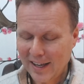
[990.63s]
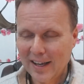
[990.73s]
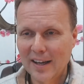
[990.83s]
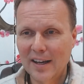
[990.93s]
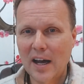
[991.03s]

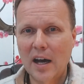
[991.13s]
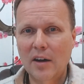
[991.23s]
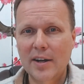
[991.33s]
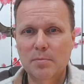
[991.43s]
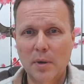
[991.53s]

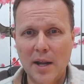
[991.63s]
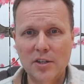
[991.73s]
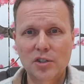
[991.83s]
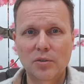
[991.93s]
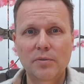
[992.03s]
are
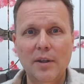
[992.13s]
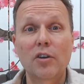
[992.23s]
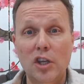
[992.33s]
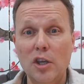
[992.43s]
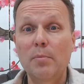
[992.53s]
exponential. They're
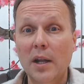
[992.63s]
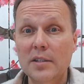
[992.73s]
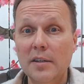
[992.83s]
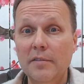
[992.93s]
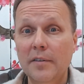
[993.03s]

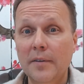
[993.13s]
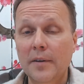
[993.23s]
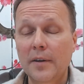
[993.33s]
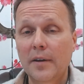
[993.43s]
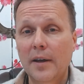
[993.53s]
accumulative,
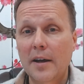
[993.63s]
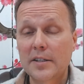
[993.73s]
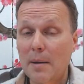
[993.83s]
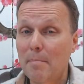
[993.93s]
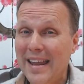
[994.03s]
as
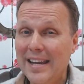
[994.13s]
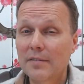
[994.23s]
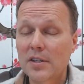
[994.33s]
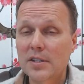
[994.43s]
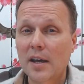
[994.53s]
are many
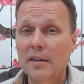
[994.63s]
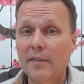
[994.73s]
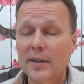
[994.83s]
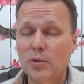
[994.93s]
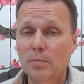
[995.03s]
of the side
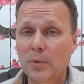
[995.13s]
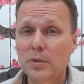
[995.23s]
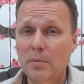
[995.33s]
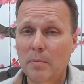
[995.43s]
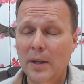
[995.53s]
effects with
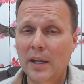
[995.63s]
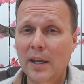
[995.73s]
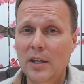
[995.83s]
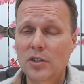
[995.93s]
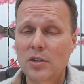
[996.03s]
multiple
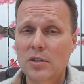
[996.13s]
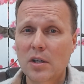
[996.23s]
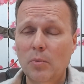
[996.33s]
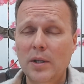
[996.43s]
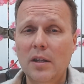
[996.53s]
medications.
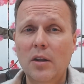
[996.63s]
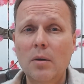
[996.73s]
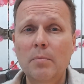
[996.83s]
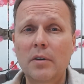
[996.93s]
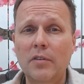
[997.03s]
So when the
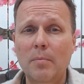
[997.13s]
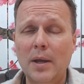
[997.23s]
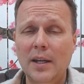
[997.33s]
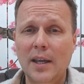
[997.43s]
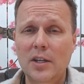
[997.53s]
number of your
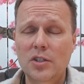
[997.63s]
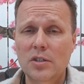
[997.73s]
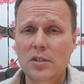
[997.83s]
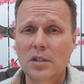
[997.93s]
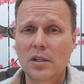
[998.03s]

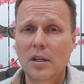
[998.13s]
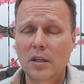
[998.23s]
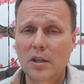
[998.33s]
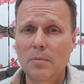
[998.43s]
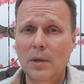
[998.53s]
medications
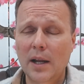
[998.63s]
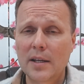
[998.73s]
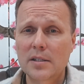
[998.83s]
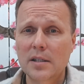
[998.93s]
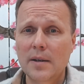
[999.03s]

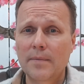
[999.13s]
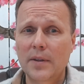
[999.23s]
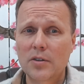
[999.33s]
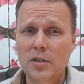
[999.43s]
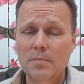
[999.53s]
accumulates,
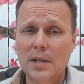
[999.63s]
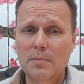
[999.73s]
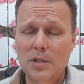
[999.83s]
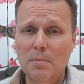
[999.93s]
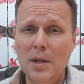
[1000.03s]
there are
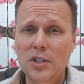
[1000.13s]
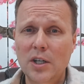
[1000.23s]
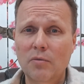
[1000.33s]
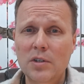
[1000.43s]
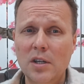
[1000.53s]
sometimes
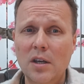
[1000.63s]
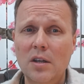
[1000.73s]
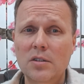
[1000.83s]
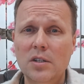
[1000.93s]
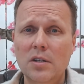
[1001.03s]
diminishing
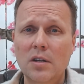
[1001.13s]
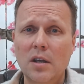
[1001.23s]
returns, and